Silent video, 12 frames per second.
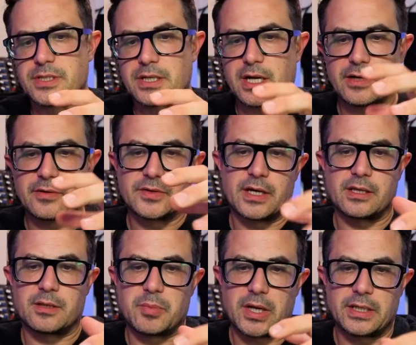to kind of take the
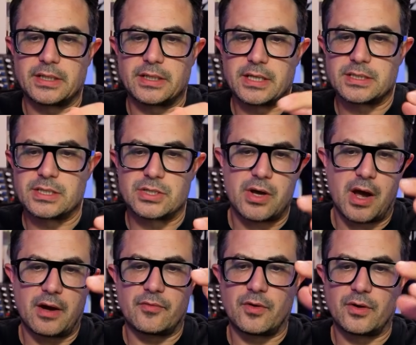plugin data that you
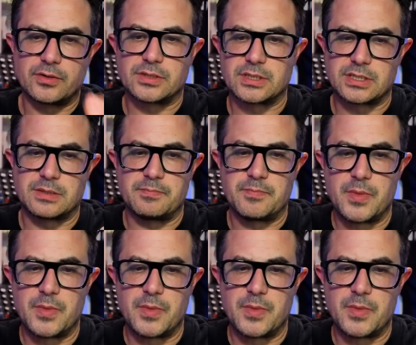have on your system,